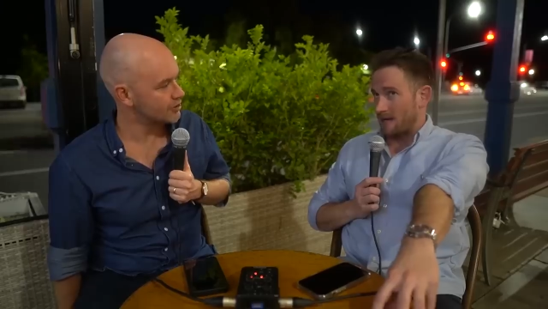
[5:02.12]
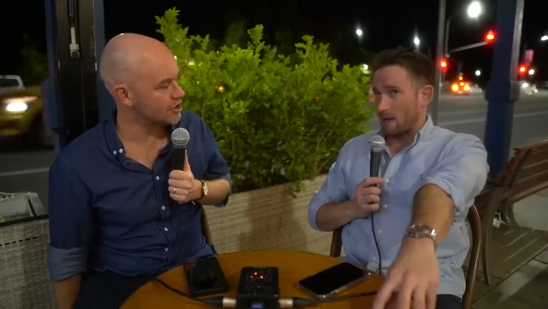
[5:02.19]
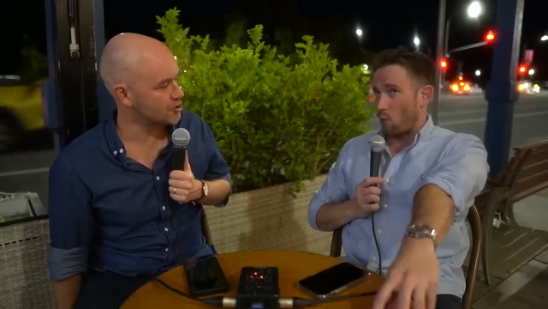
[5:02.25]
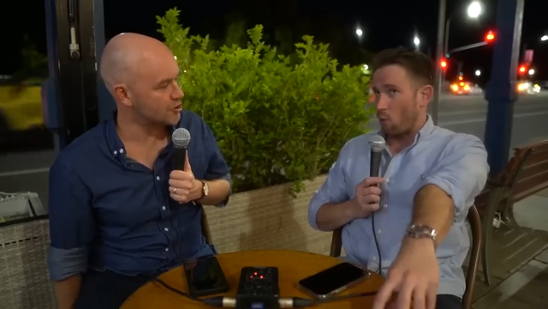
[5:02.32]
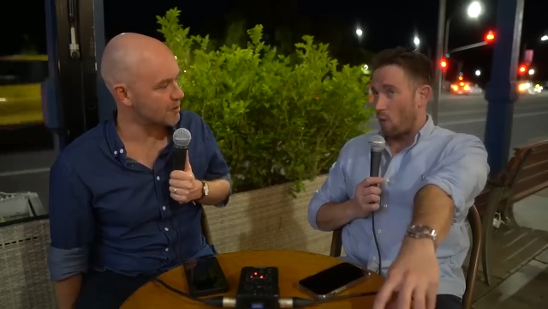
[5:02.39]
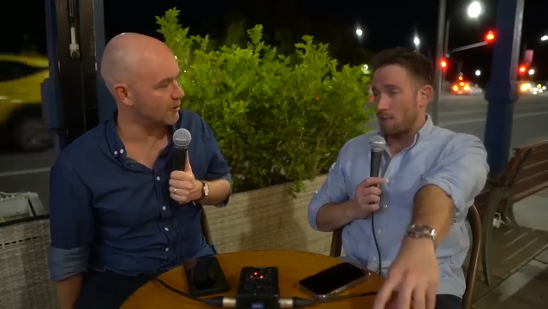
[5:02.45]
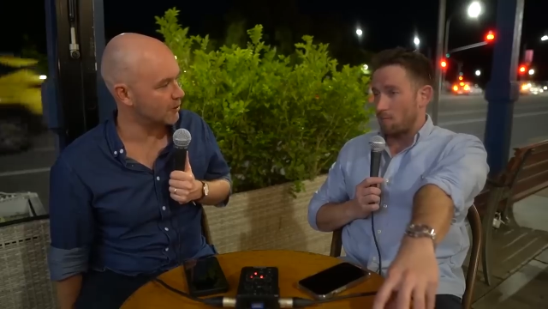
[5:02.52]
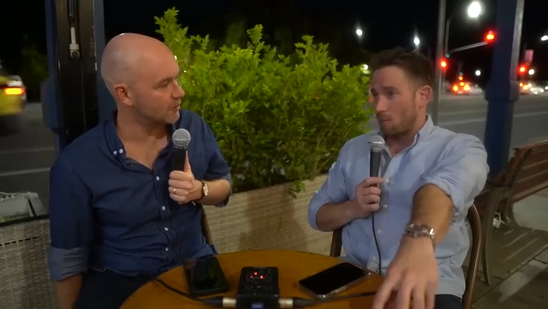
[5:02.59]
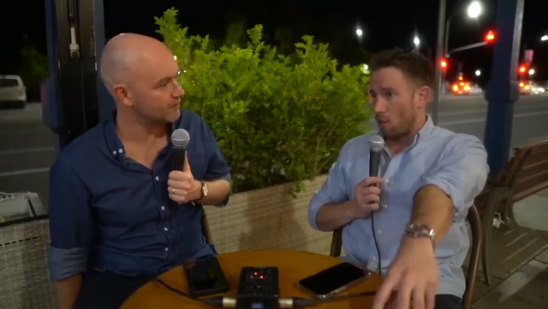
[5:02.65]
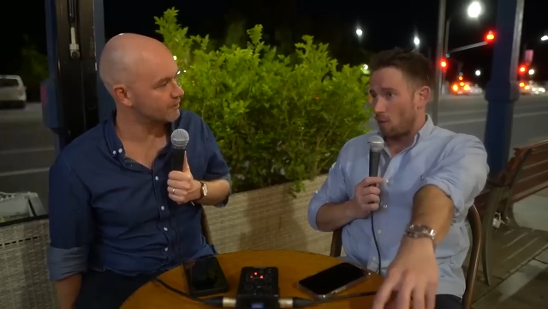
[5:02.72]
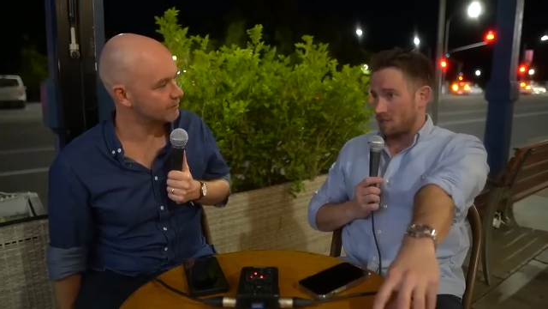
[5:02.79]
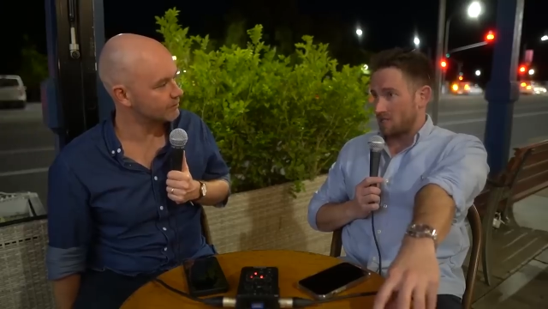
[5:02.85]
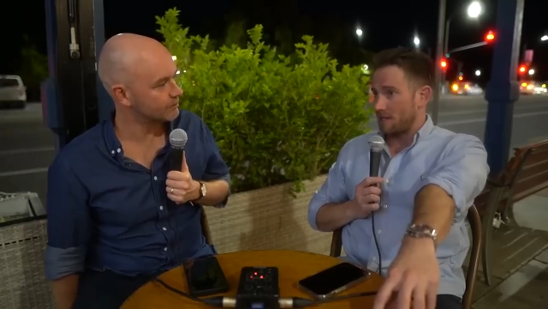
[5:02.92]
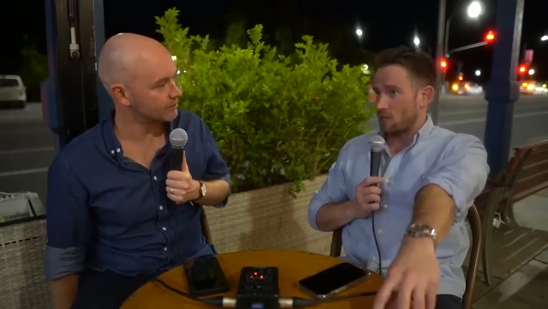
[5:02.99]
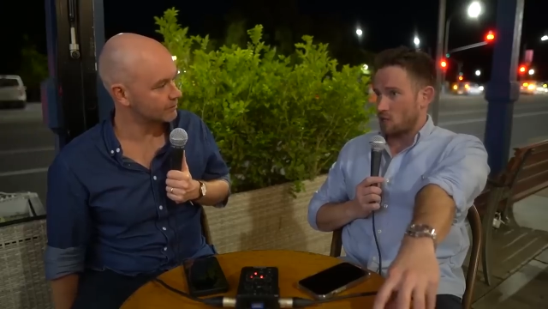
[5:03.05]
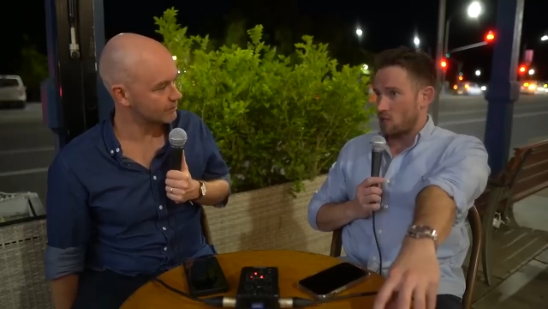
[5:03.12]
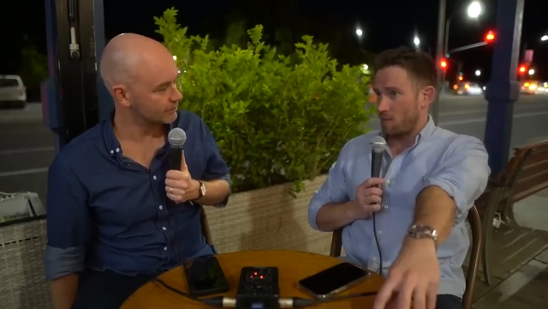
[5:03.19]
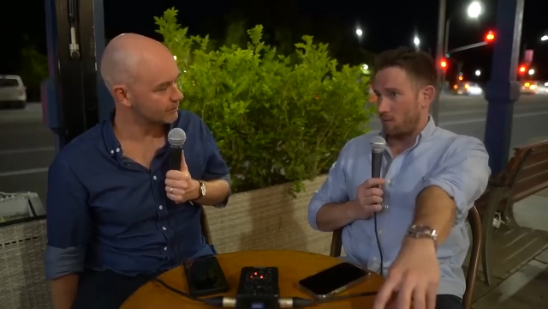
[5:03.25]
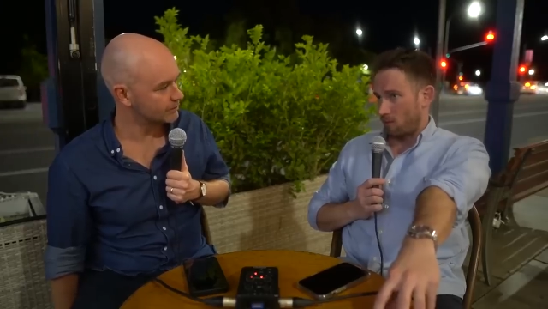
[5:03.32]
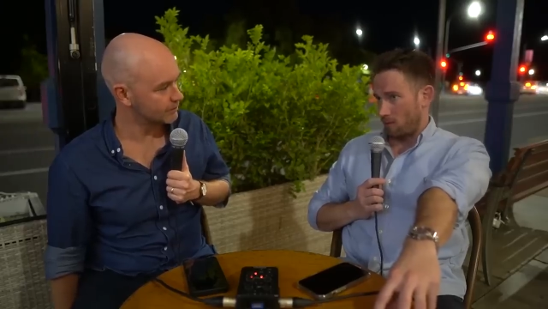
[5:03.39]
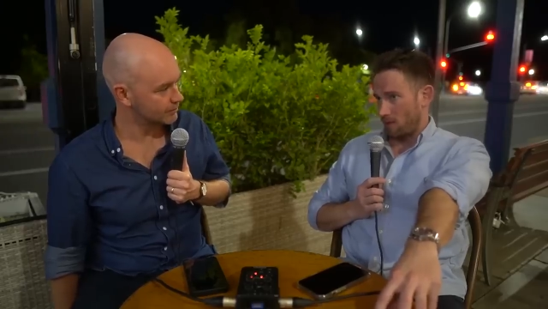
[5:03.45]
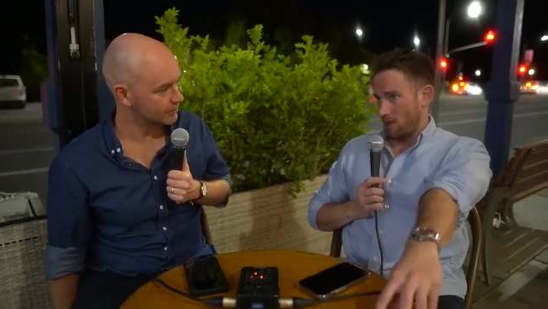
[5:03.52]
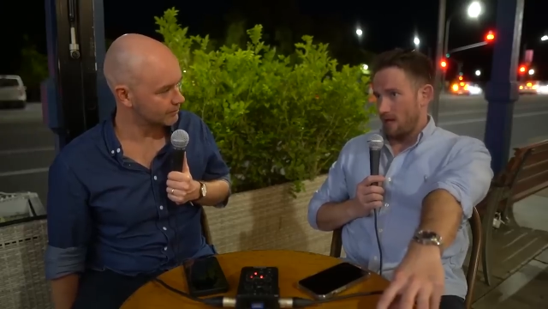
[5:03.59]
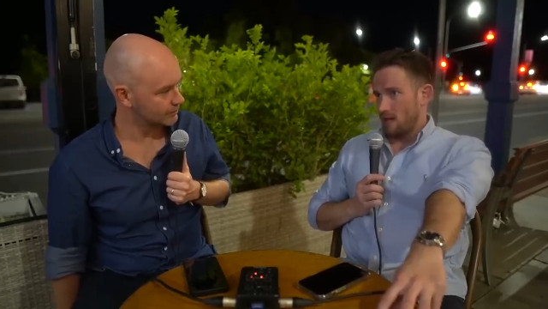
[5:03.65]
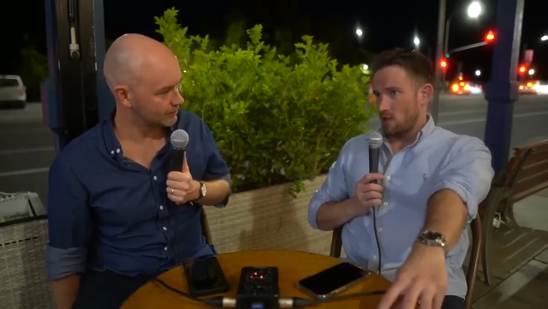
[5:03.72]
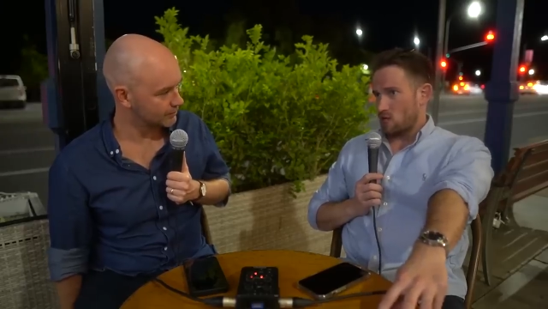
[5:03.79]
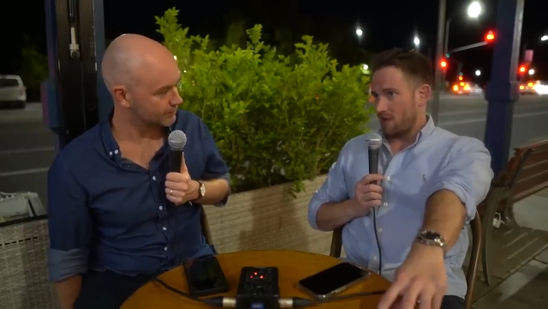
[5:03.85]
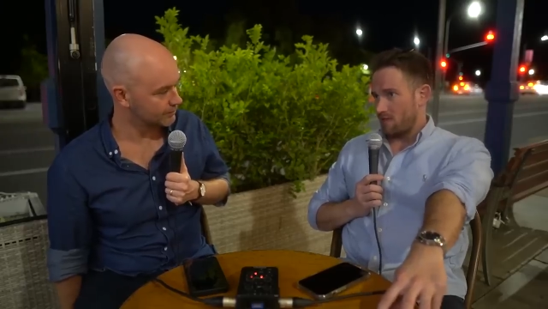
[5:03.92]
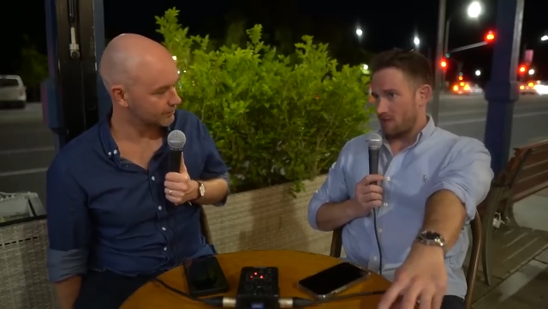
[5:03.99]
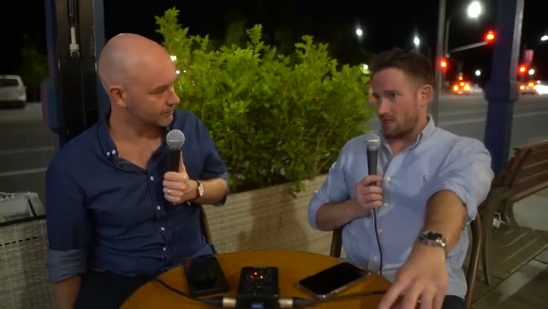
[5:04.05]
Speaker 1: to get triple. one more to get a triple.
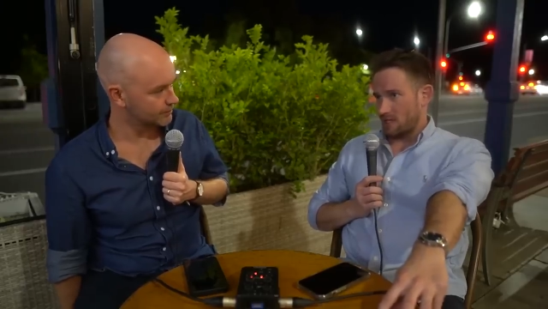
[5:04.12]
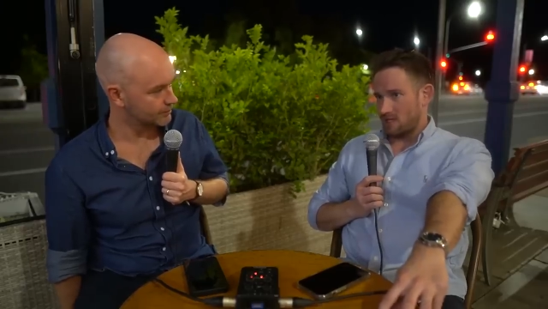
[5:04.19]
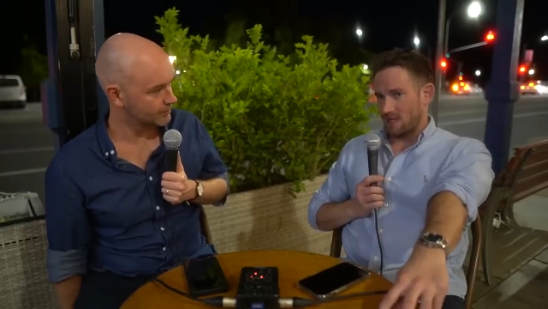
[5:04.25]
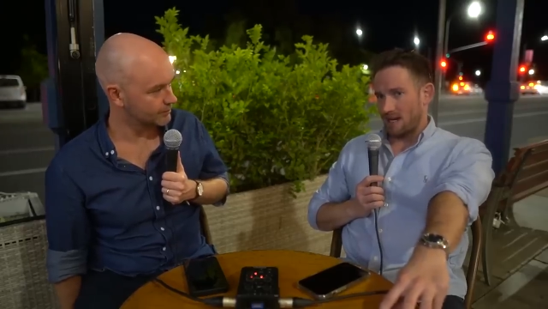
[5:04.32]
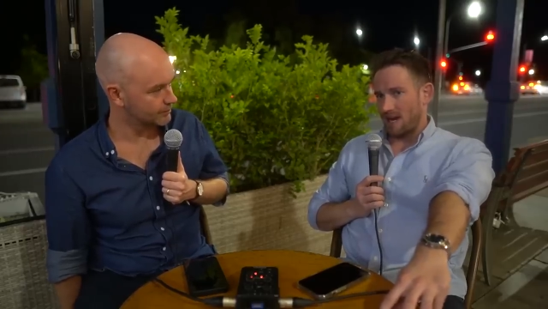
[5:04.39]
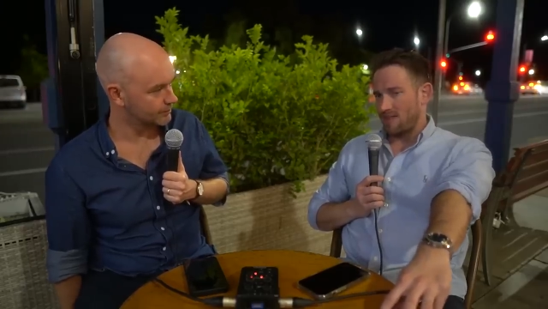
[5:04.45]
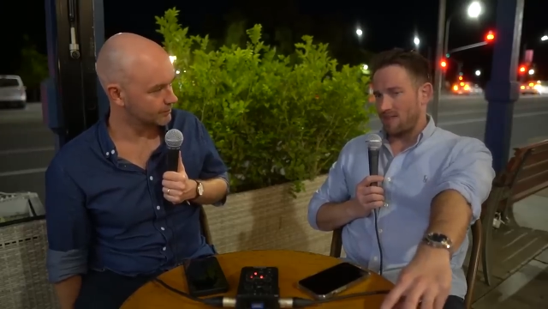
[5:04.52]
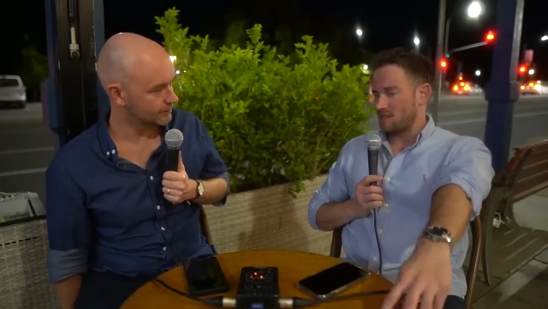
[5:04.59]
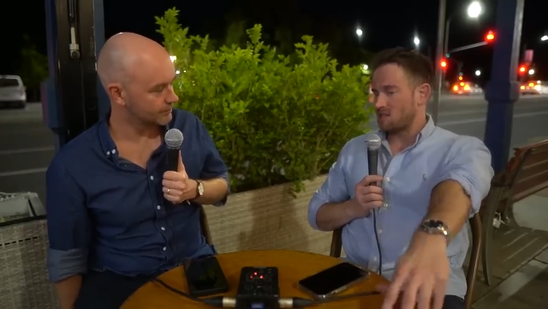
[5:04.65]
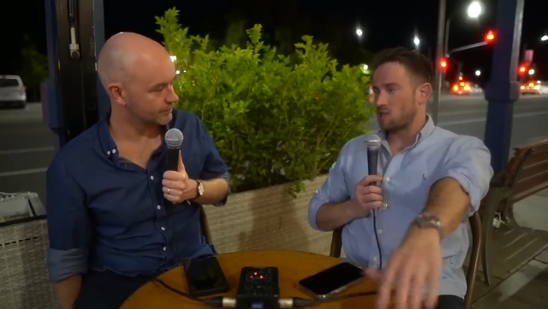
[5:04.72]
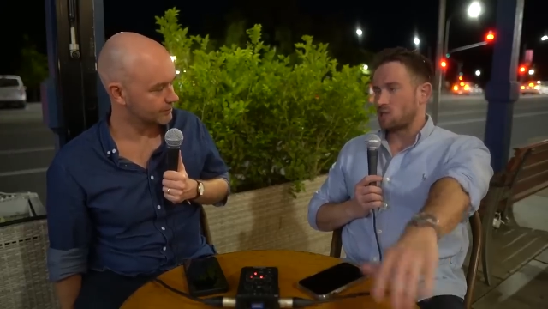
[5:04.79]
Travis said today that's a